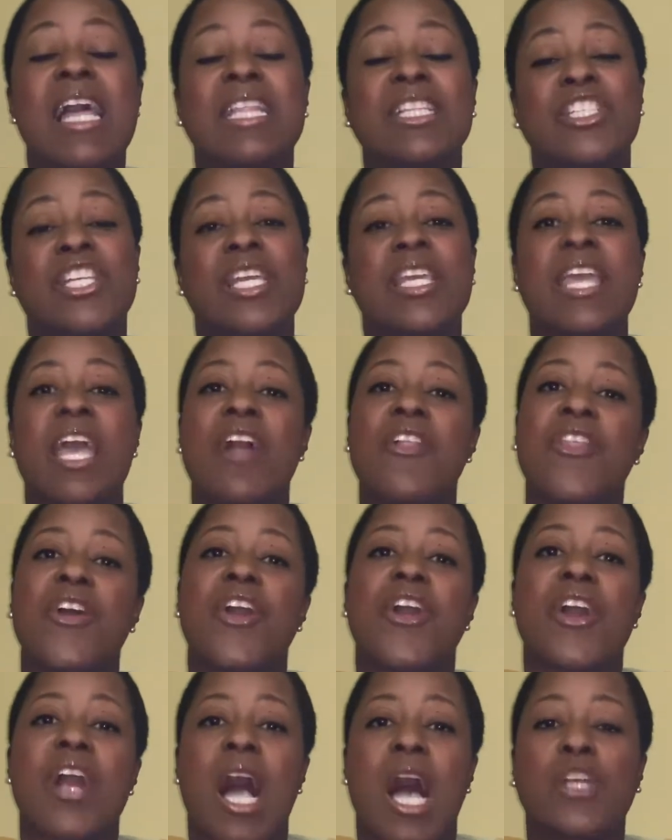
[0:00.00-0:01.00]

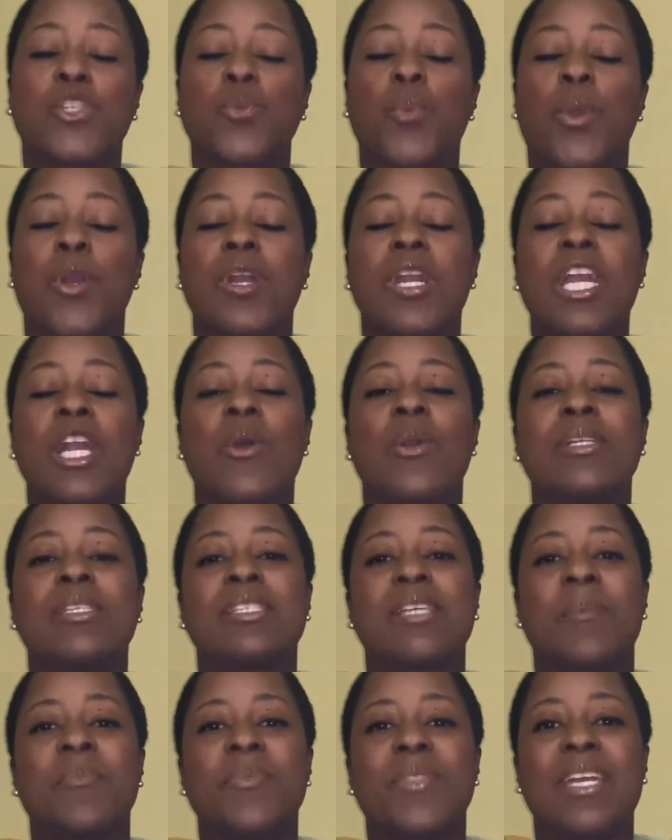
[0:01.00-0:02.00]
together, us working on
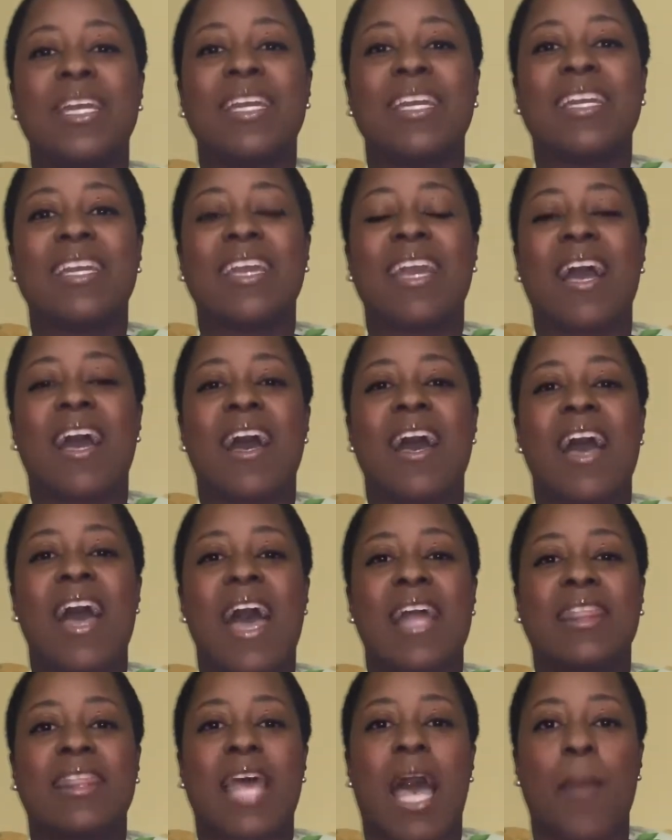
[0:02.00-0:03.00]
something
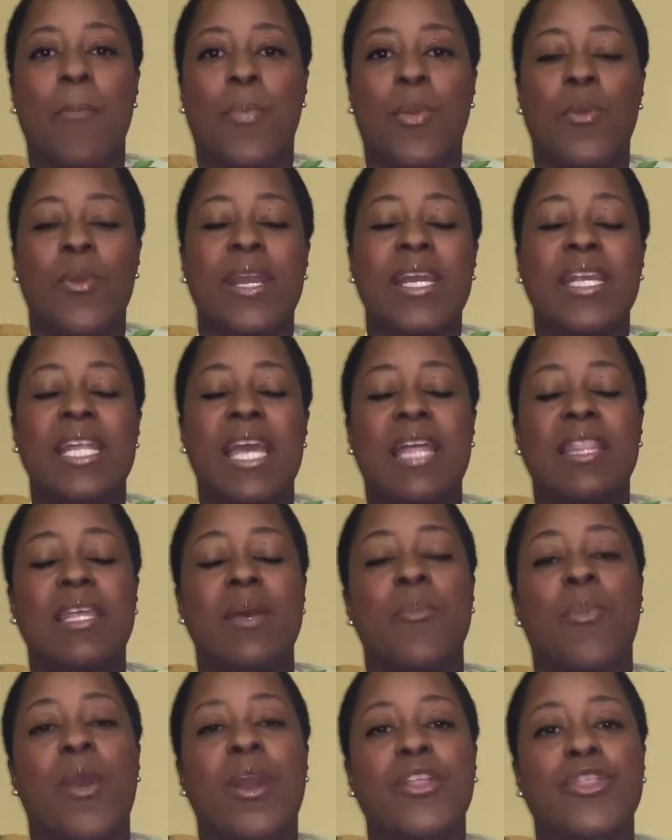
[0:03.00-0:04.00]
at that point, and
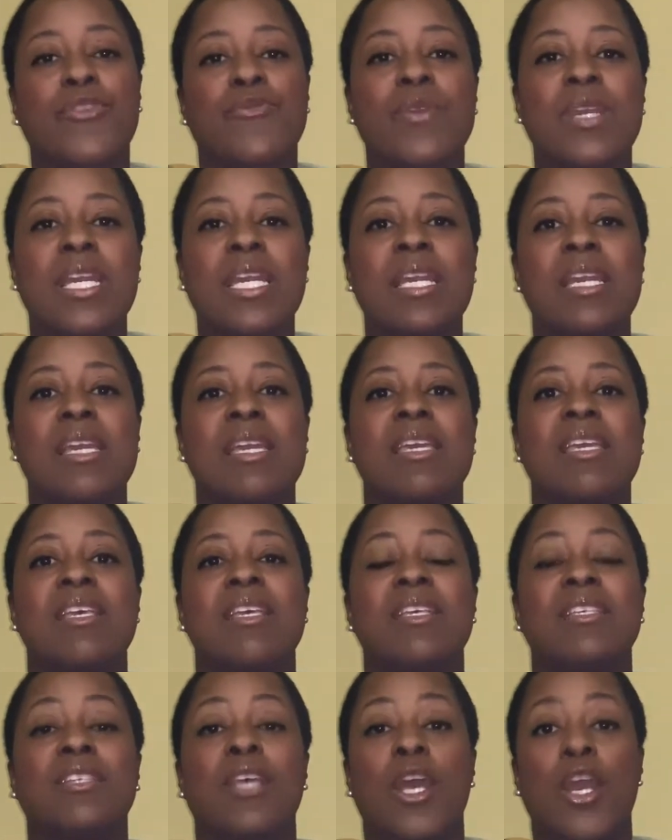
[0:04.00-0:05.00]
then part 3
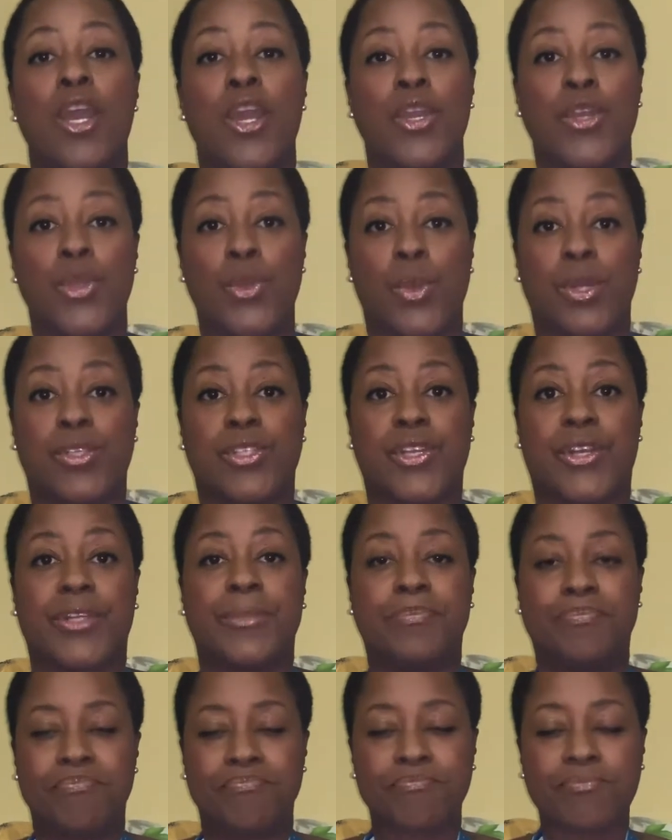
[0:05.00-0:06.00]
is your turn.